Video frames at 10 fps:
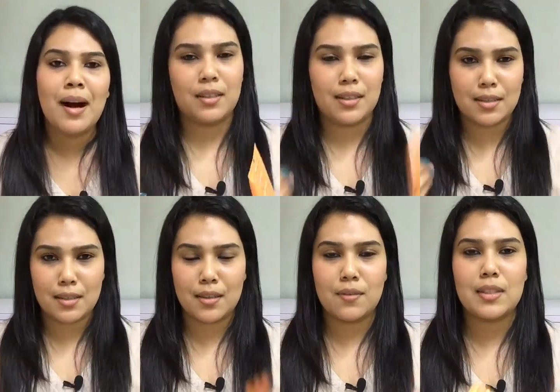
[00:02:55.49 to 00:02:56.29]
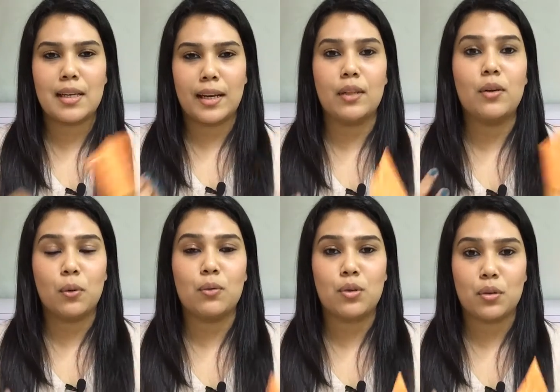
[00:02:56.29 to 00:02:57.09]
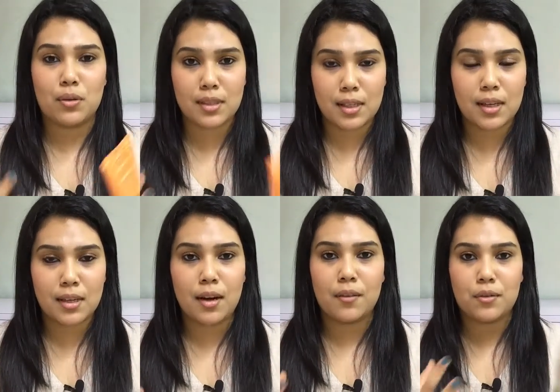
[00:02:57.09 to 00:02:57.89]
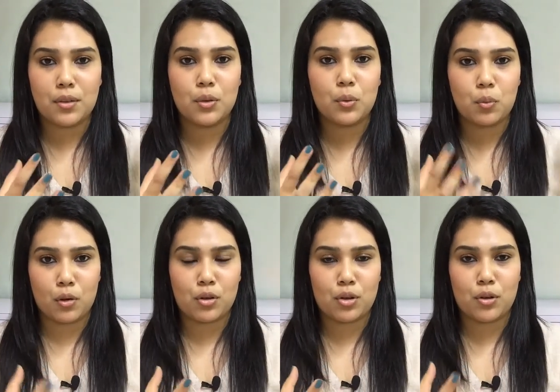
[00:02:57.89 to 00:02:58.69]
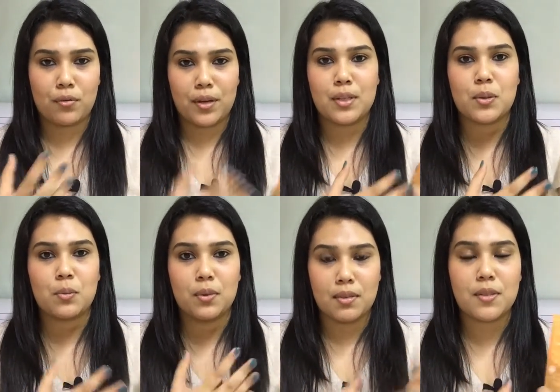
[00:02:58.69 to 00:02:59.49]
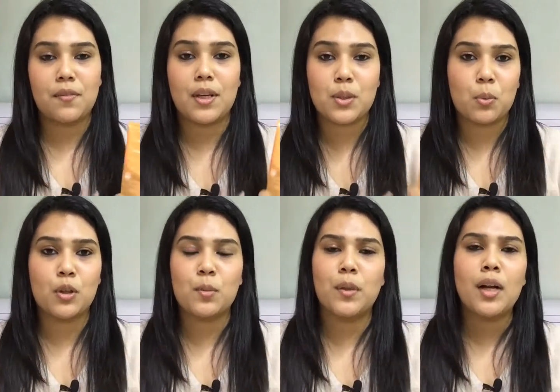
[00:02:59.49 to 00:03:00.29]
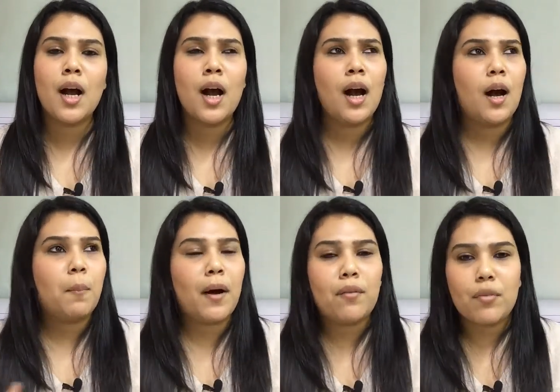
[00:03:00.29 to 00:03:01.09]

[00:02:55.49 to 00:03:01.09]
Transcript: It does give a slight glow to your skin after you wash your face with this face wash, but apart